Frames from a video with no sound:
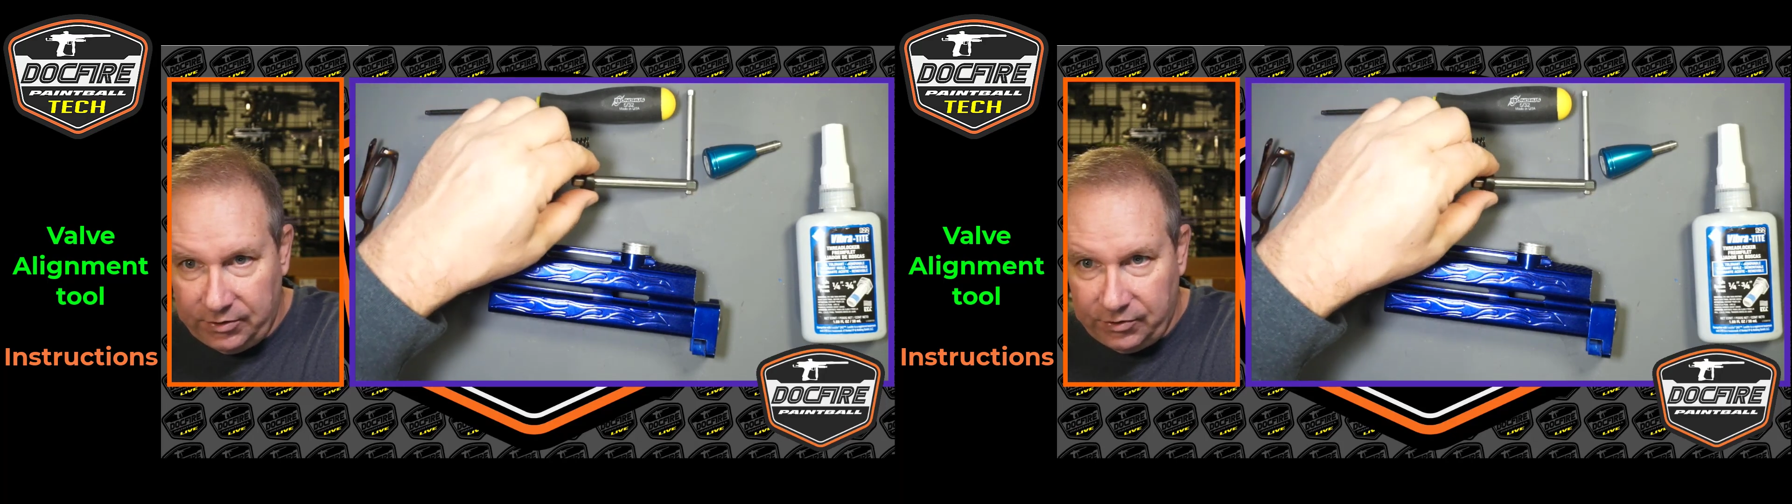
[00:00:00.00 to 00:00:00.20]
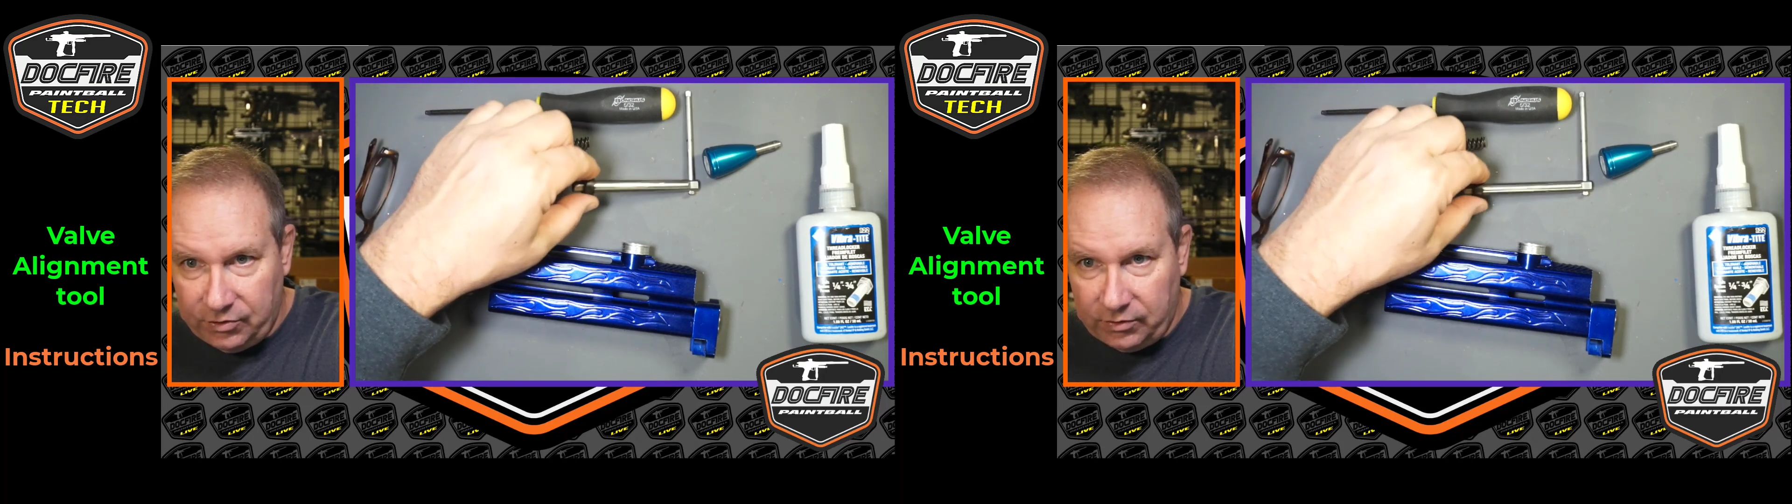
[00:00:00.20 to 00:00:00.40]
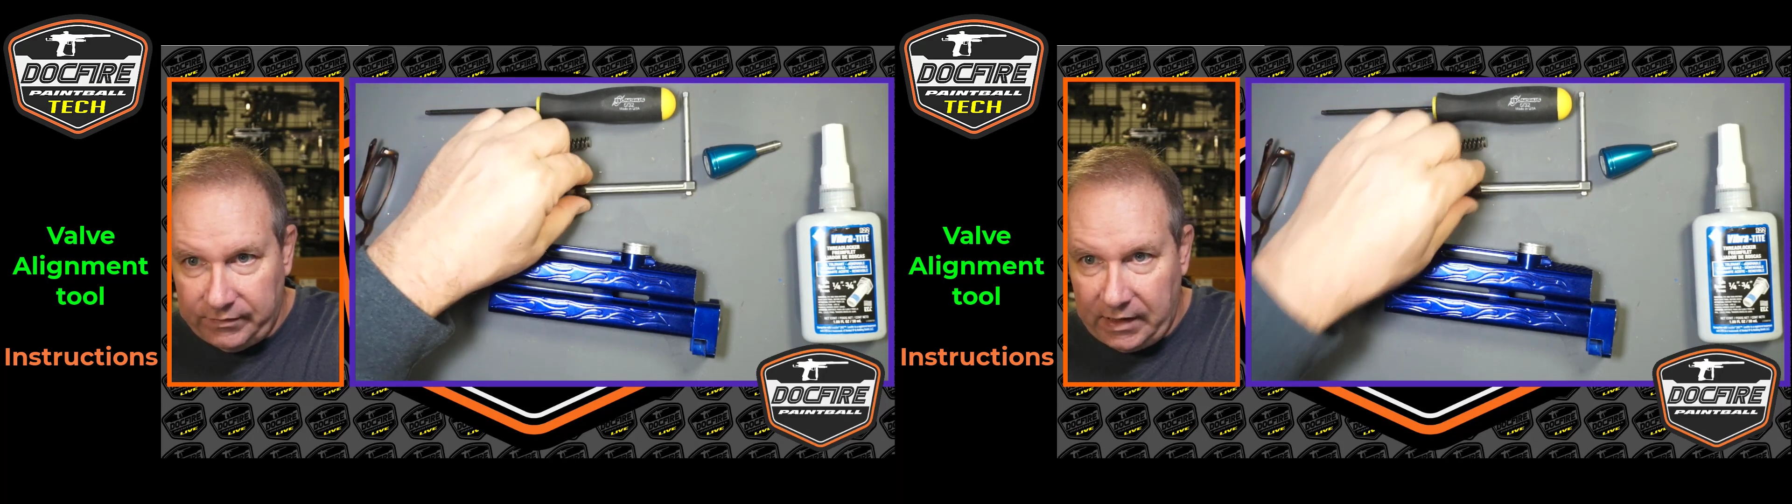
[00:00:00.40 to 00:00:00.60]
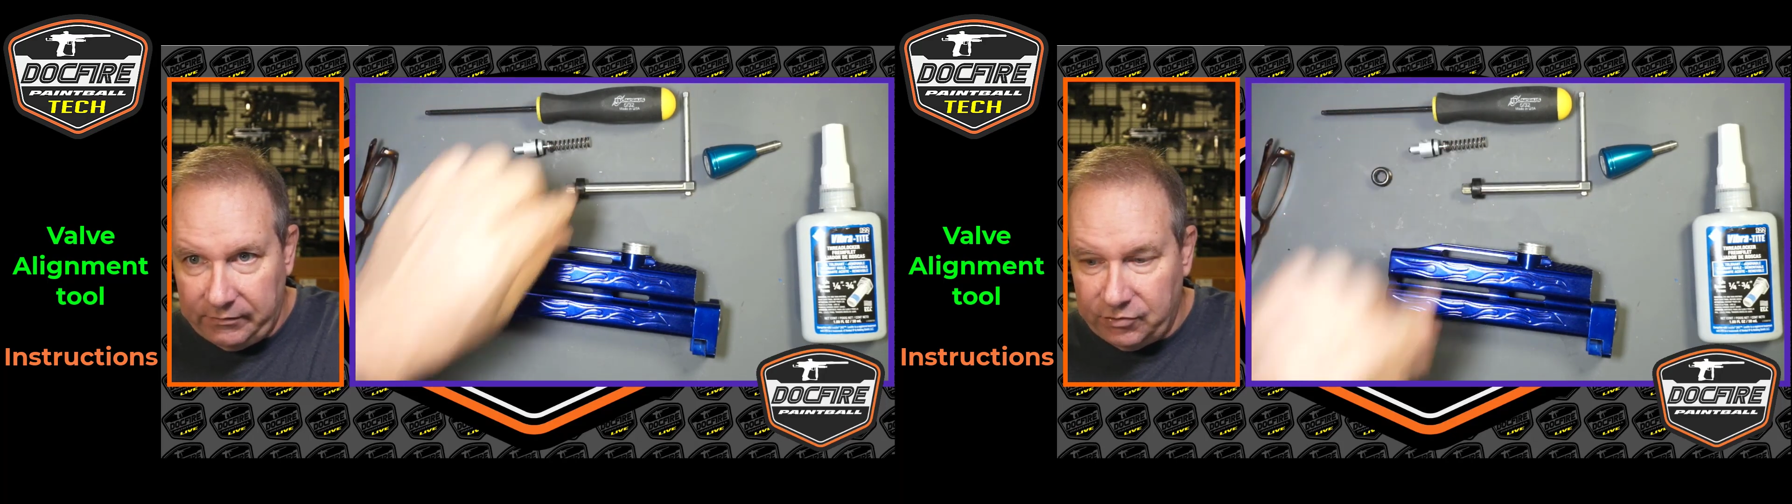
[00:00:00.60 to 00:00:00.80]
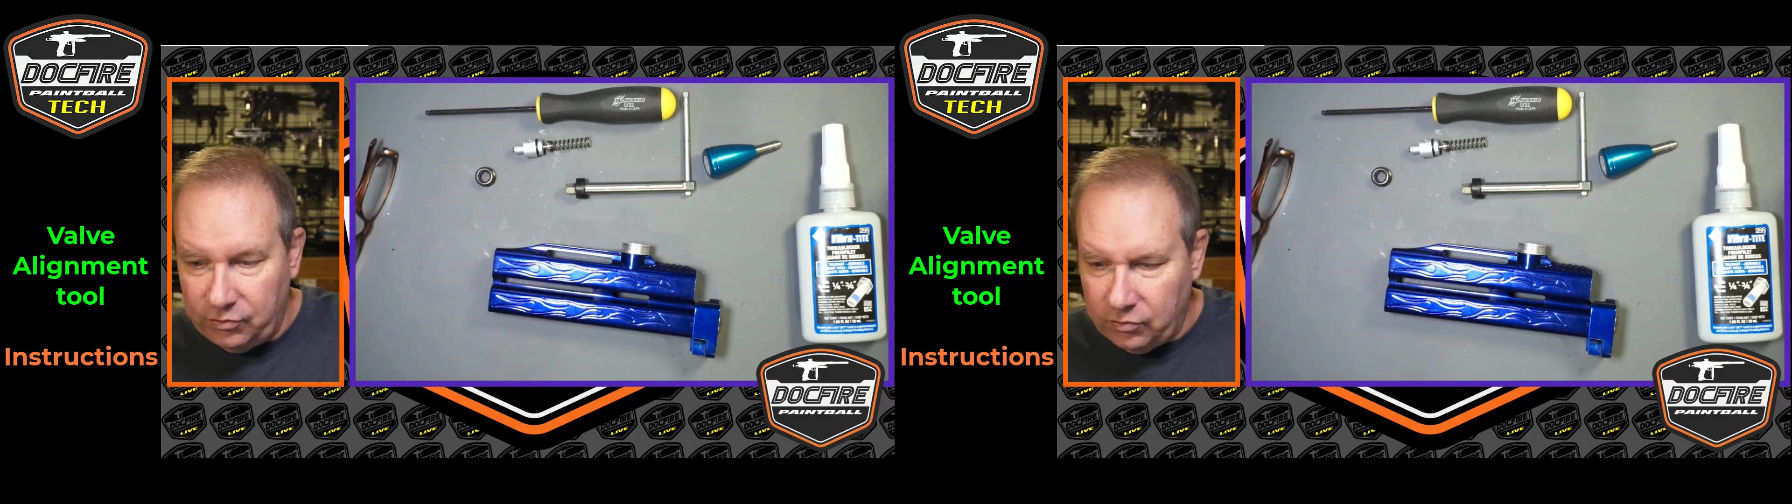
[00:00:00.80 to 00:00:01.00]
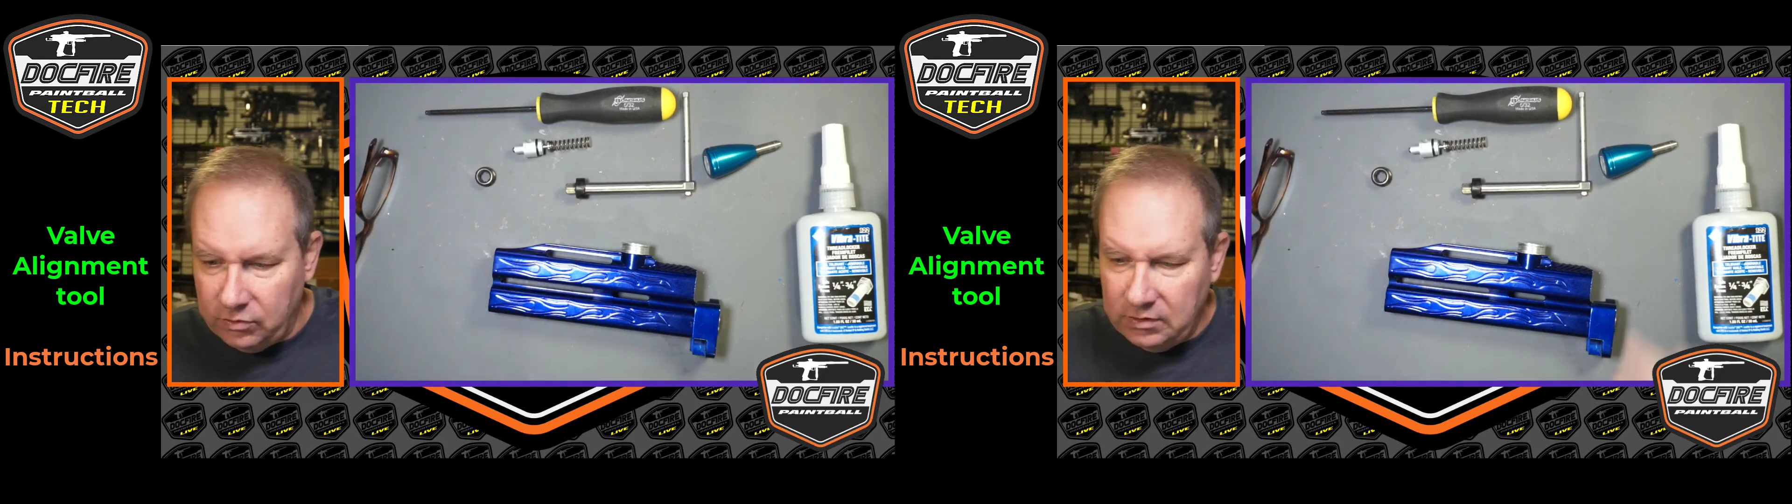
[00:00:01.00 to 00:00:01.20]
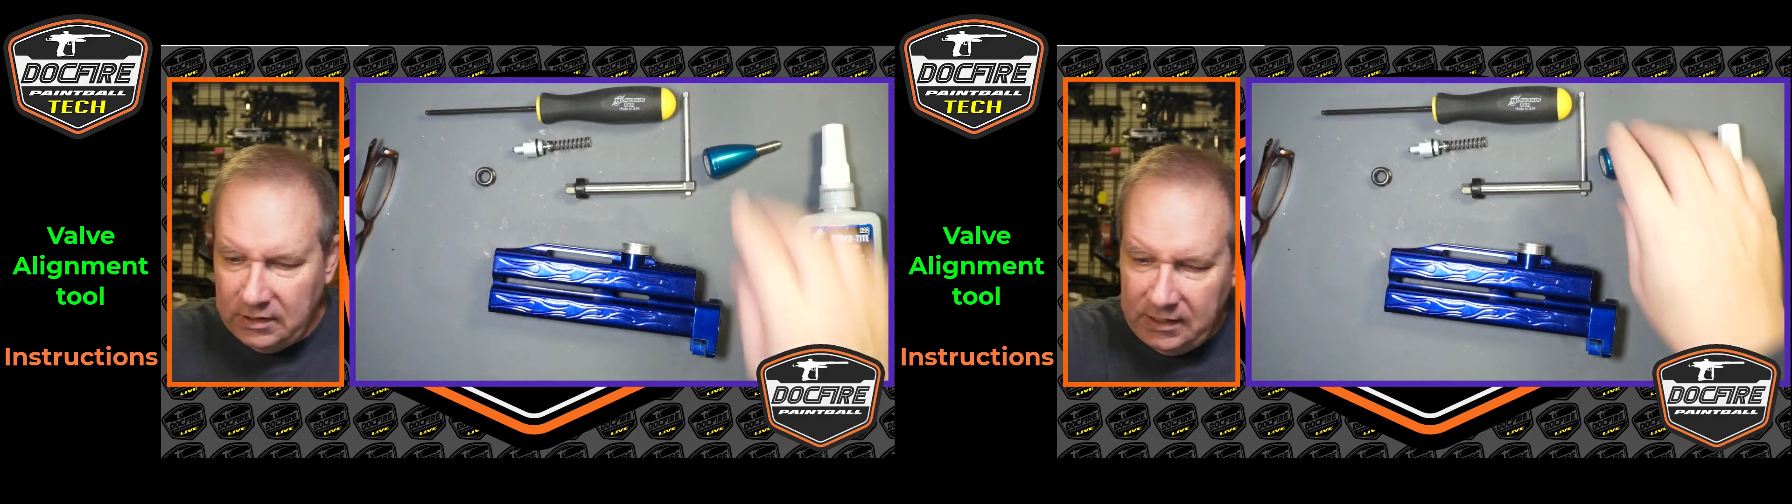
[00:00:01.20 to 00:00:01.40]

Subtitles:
your valve tool,